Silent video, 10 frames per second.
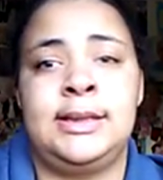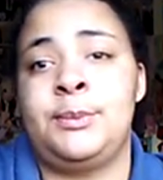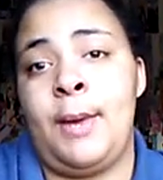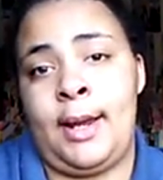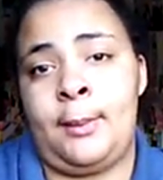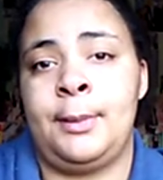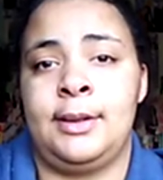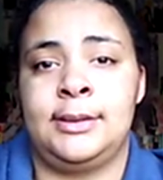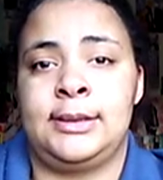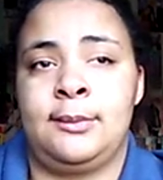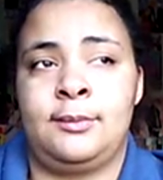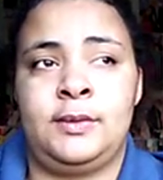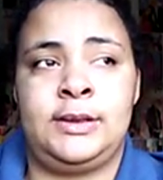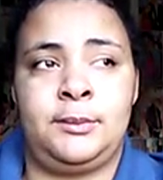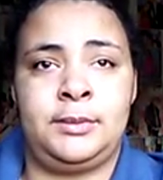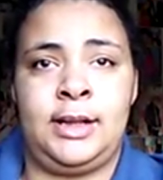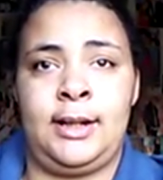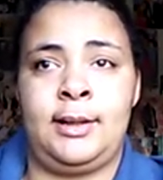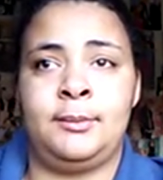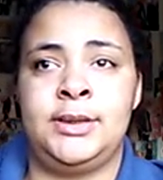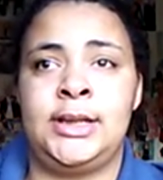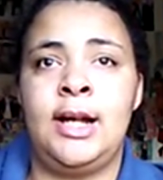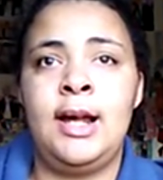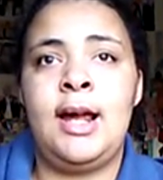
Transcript: He smacked me some, sometimes.